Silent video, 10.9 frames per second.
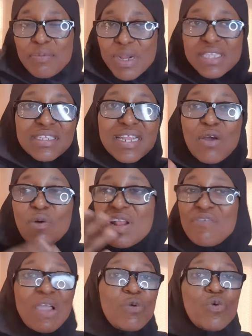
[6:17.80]
president,
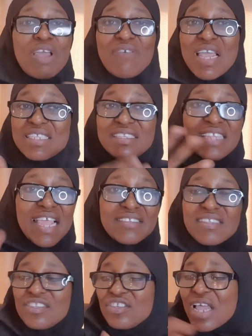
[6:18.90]
whoever it is that
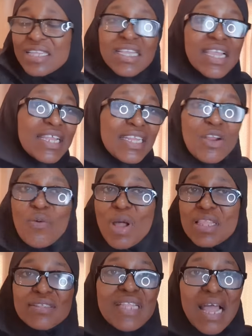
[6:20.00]
is in charge, they don't
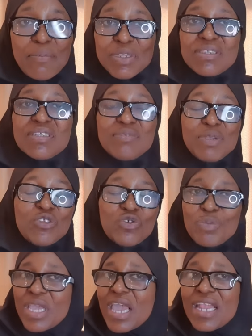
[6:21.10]
want that person's speech
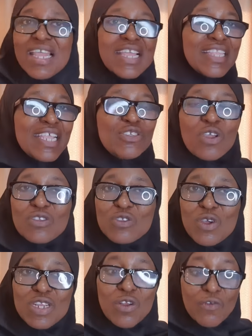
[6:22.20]
to be heard. They just
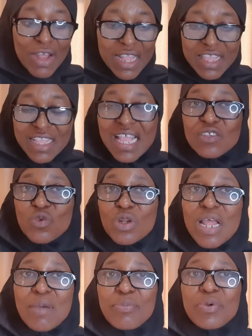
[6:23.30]
turn it off. And I think that's
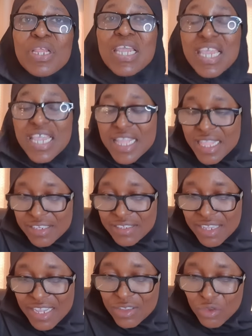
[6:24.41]
what happened in this
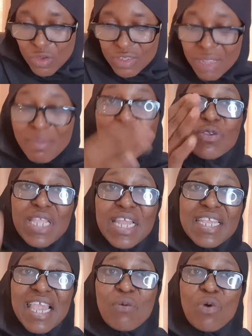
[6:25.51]
senator's case. But you
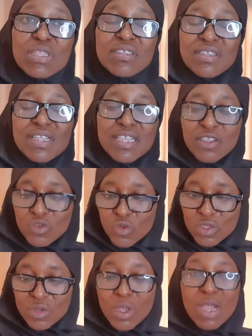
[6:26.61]
did hear what the senators
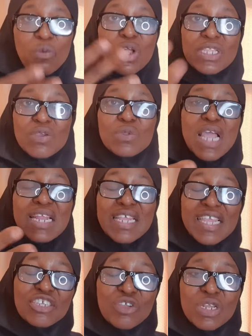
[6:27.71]
was, what he, the
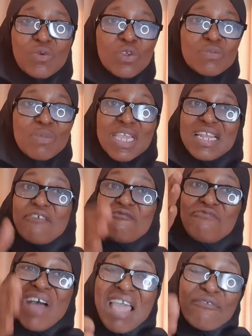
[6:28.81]
allegation he was making, that
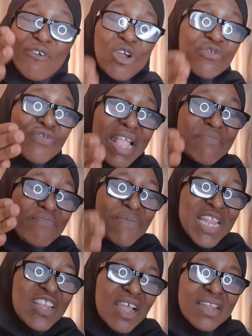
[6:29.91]
500
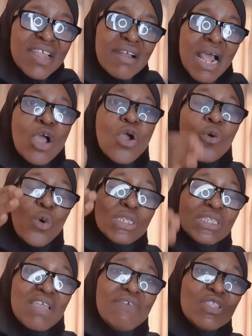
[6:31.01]
million naira
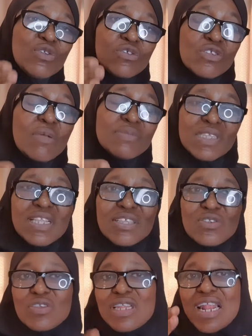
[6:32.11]
was given to some
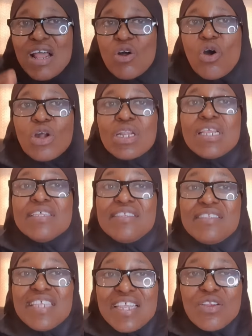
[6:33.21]
senators that are called
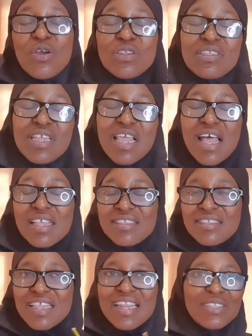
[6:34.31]
senior
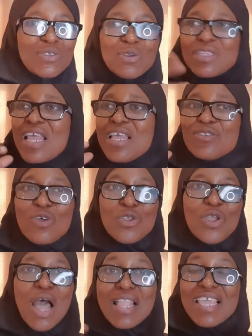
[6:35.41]
senators. So
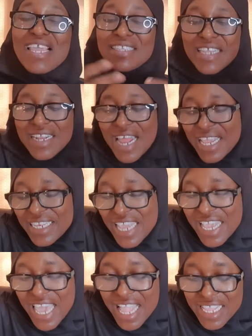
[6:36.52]
you, and he's saying that he
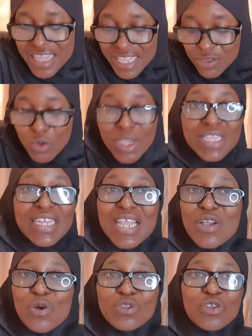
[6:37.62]
didn't get anything, so he
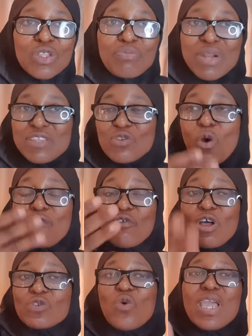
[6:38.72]
didn't go to the press. So of
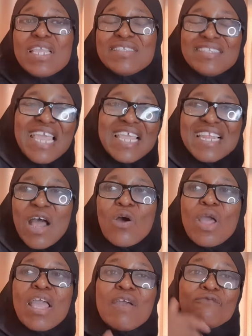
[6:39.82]
course, what he's saying
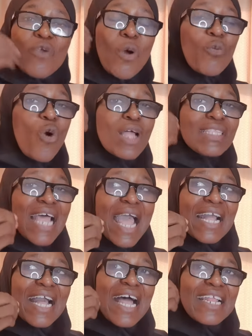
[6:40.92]
now, from what
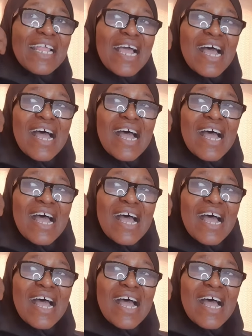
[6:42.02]
I can